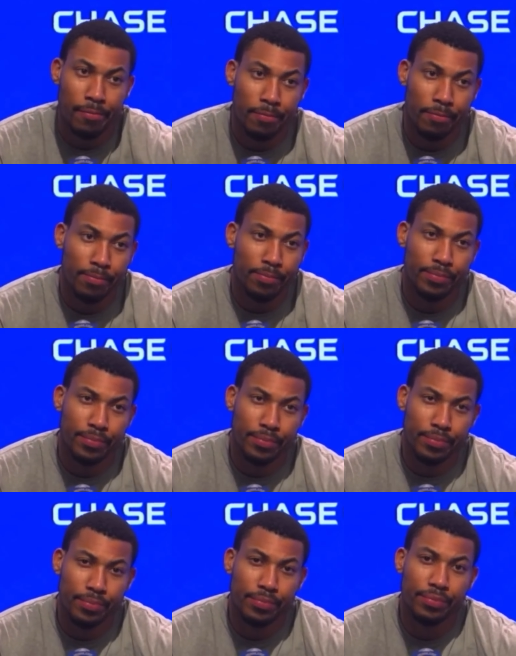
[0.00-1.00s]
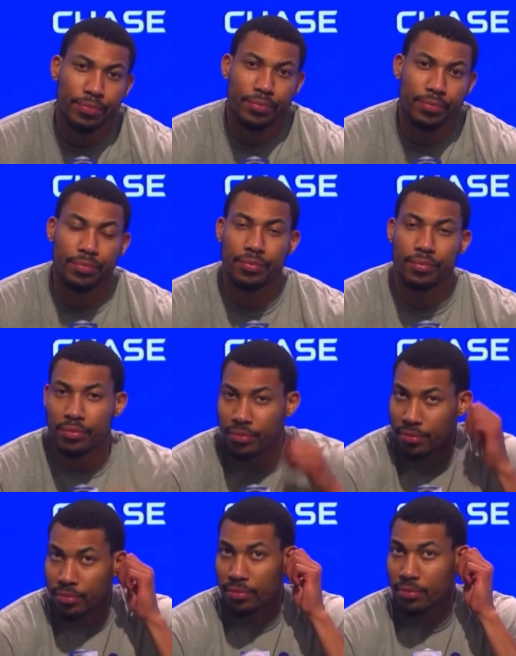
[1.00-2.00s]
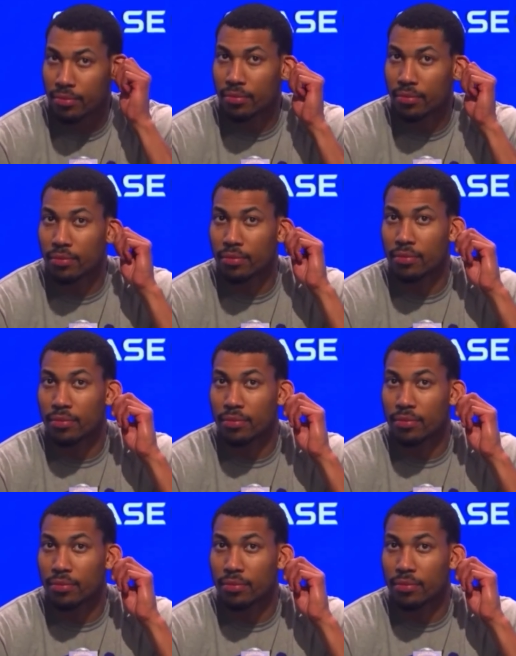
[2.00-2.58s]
No one is speaking in this clip.